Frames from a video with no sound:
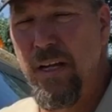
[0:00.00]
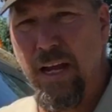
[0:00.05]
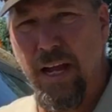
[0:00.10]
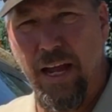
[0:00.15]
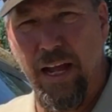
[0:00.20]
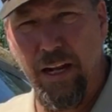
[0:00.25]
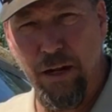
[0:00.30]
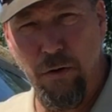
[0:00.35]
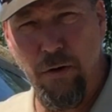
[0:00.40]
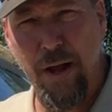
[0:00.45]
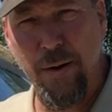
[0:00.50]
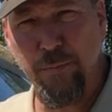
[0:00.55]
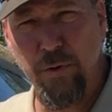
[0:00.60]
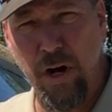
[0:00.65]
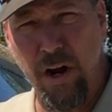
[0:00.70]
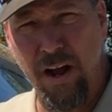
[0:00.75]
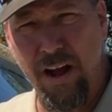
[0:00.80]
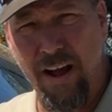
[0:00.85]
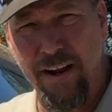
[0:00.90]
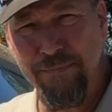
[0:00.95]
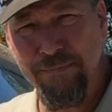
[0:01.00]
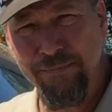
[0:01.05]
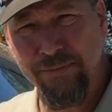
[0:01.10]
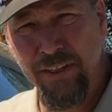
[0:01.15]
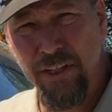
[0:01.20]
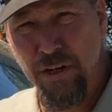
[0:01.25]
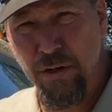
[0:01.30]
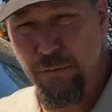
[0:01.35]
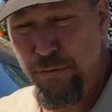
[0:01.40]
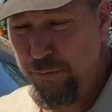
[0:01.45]
Hello, I'm Ron
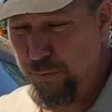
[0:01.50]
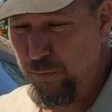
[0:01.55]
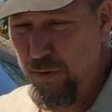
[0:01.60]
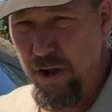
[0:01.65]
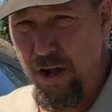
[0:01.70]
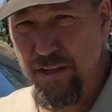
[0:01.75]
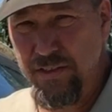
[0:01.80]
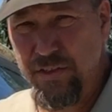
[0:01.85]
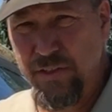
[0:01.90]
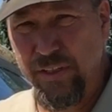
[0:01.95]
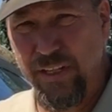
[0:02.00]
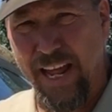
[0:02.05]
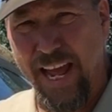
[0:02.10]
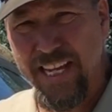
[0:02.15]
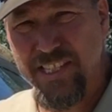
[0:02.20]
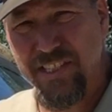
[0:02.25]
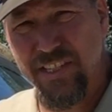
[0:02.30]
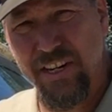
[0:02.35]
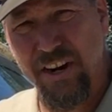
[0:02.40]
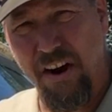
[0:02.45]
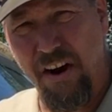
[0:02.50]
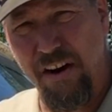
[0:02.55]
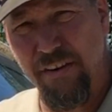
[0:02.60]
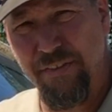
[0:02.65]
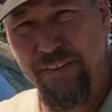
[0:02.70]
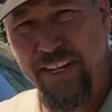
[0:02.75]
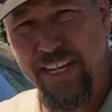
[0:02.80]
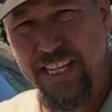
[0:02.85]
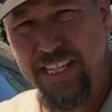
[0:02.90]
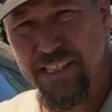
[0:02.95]
with Ron's Classic
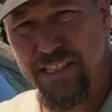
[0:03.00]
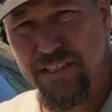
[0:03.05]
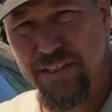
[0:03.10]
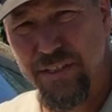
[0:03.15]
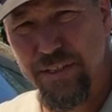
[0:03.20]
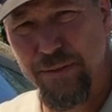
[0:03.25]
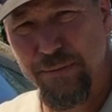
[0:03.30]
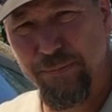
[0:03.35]
RVs.